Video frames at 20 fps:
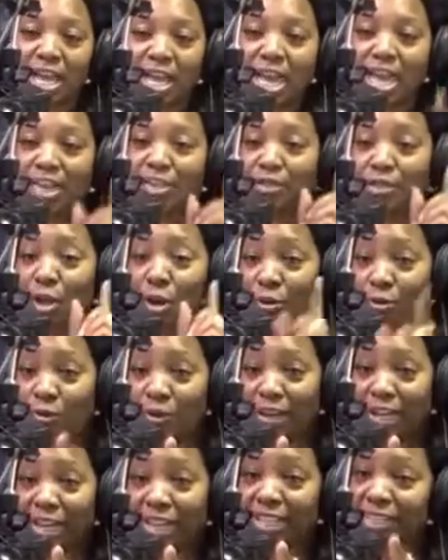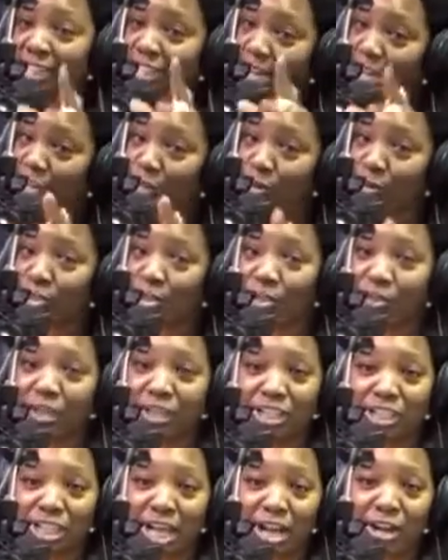and don't forget that I do
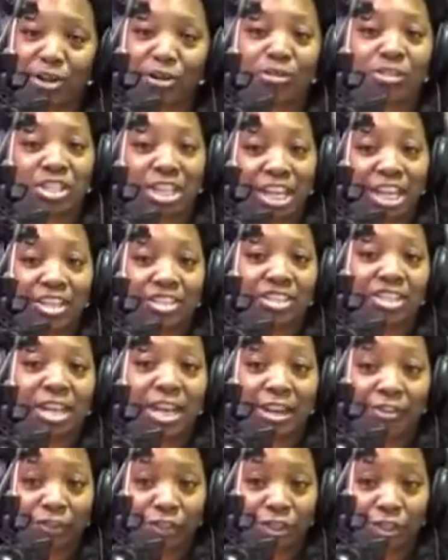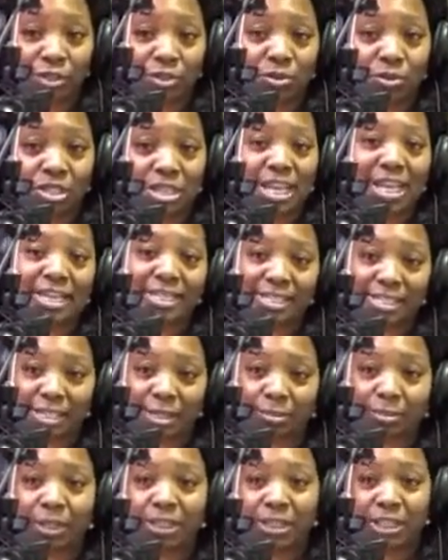turkey tacos each and every Tuesday at
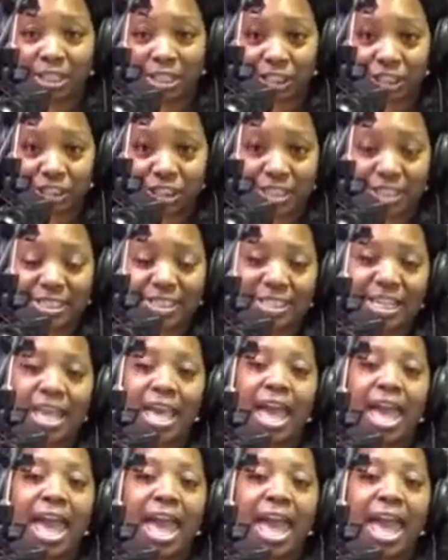Simply Delicious